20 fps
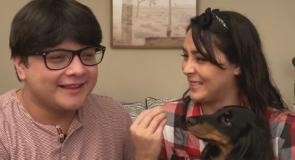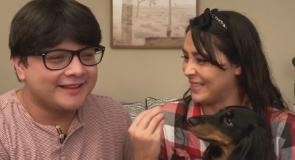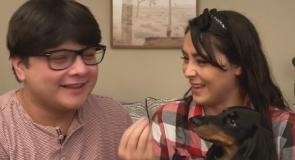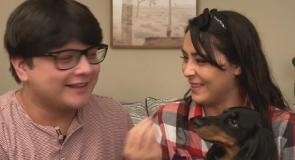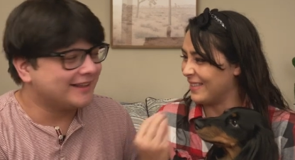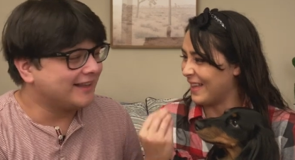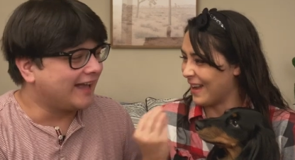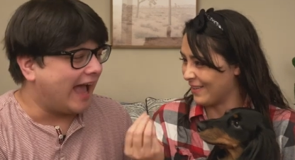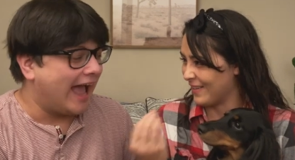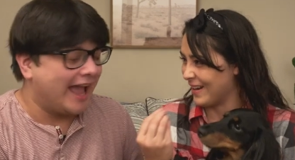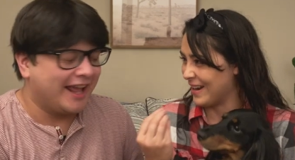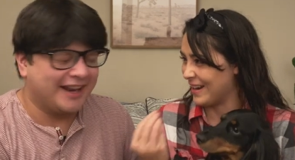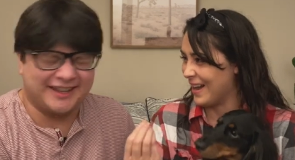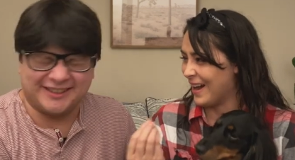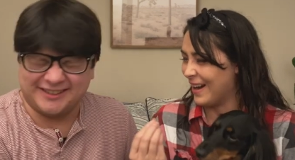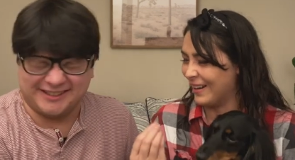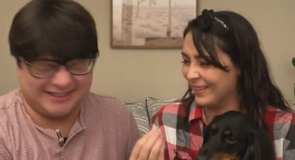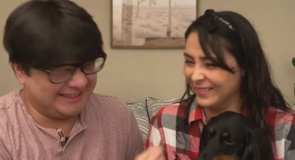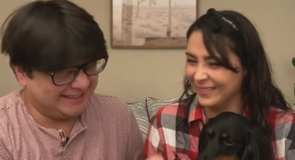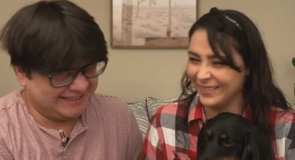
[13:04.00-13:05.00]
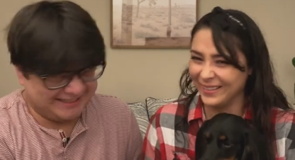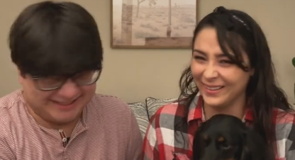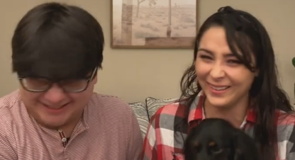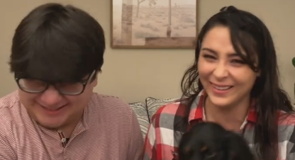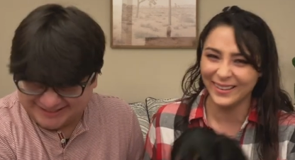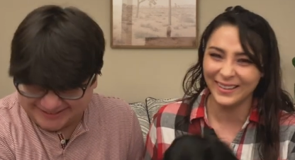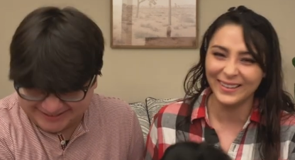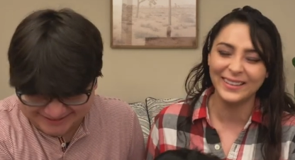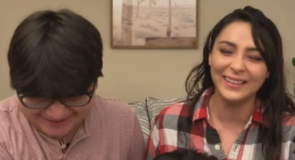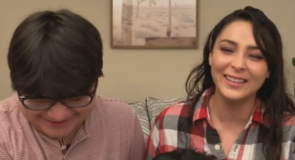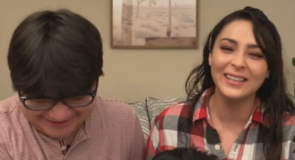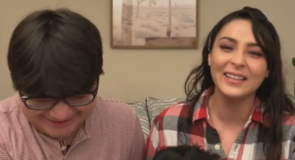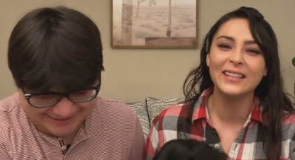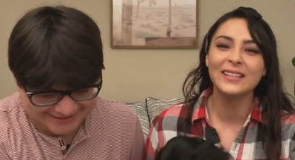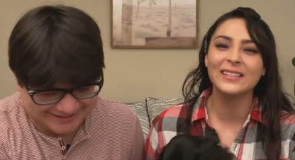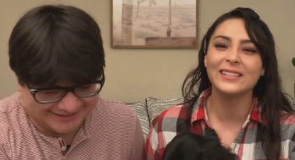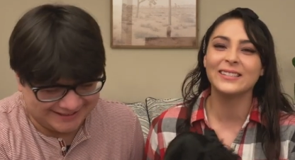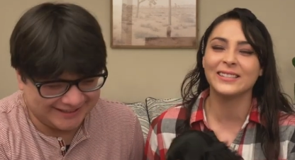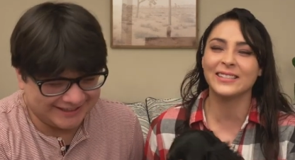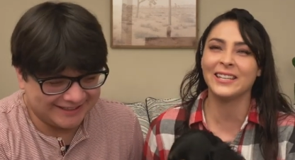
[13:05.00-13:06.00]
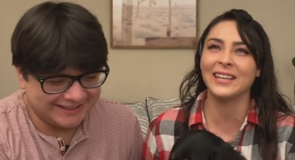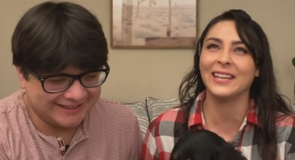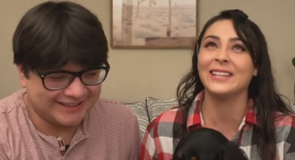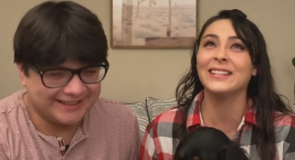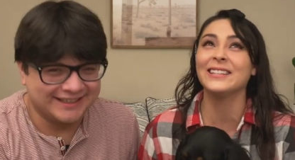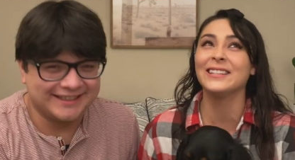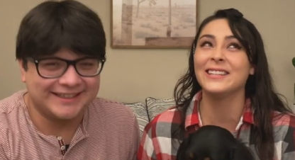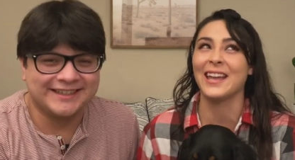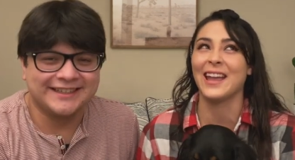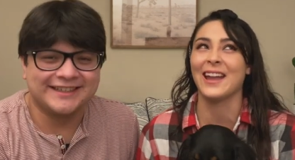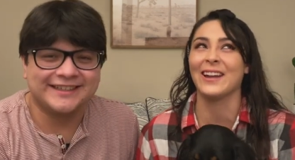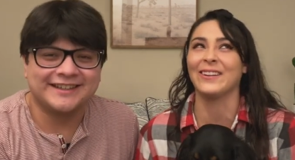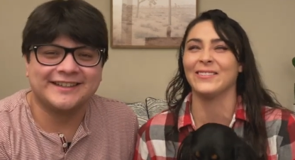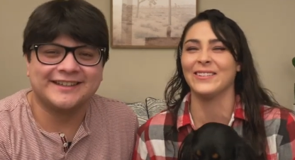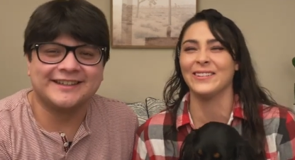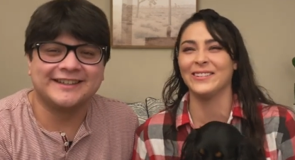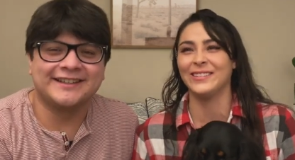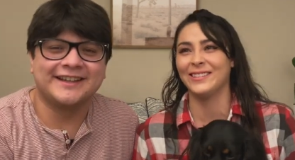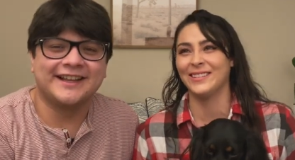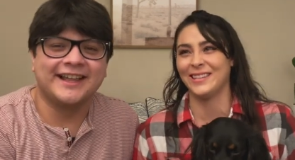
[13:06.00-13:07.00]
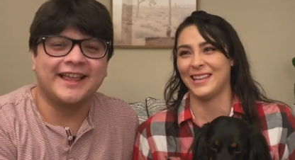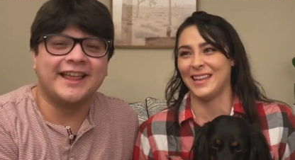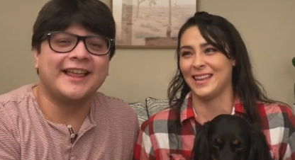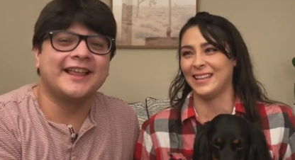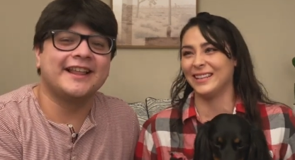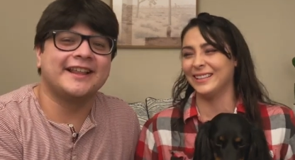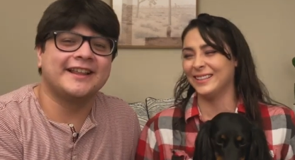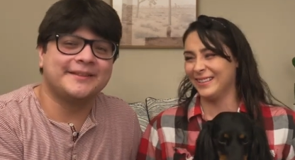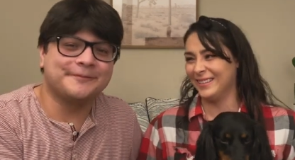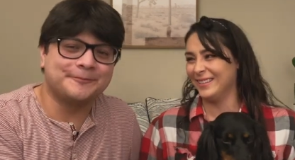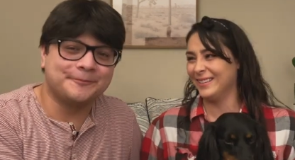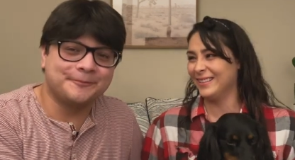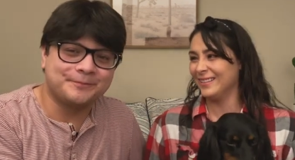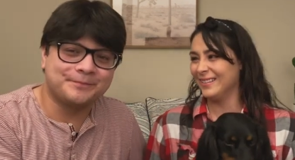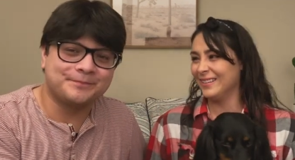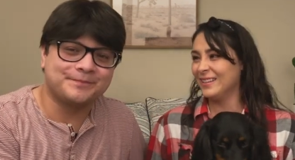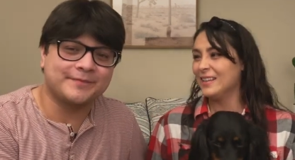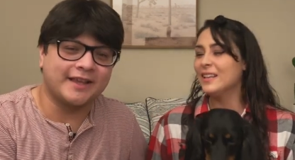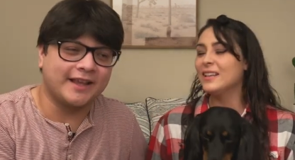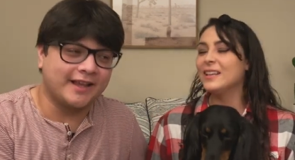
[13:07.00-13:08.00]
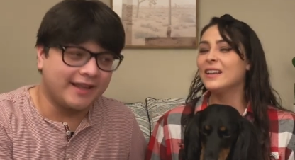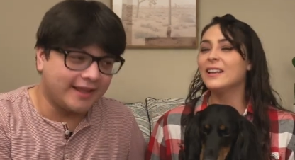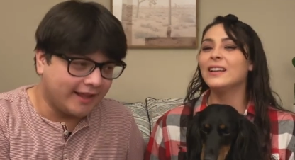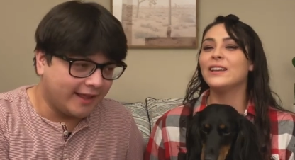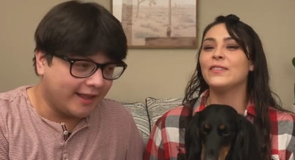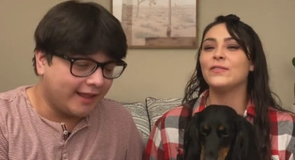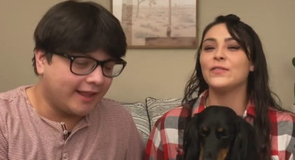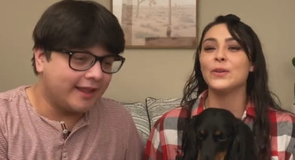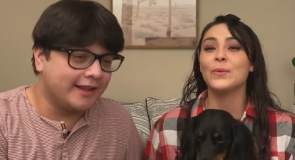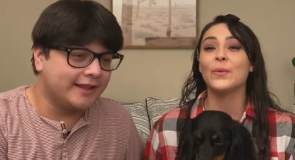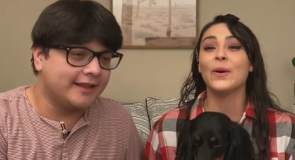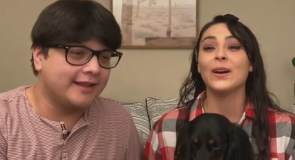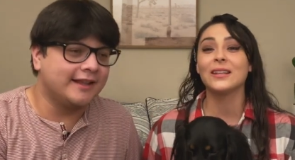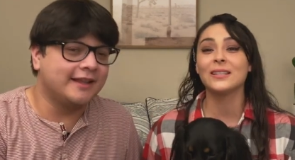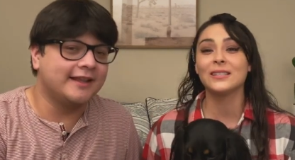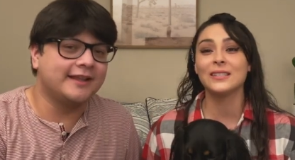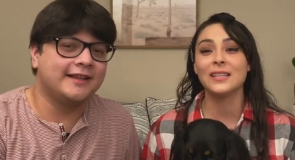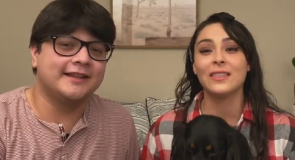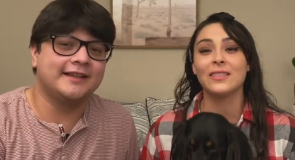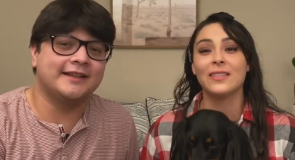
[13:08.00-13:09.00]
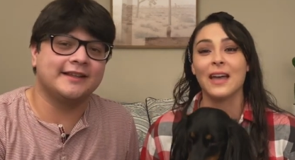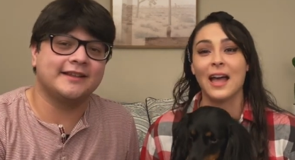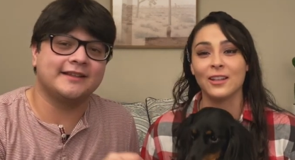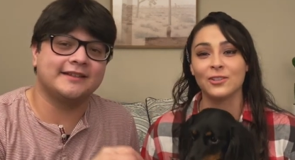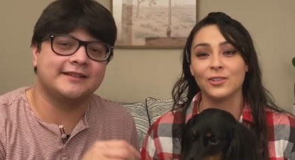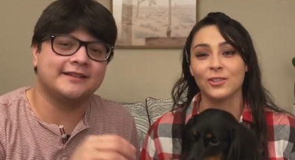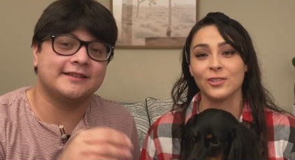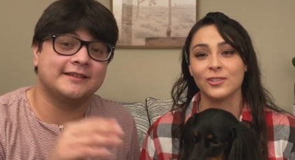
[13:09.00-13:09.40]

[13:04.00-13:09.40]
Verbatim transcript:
Speaker 1: say that right now? Skincare routine. If you want to see Thatcher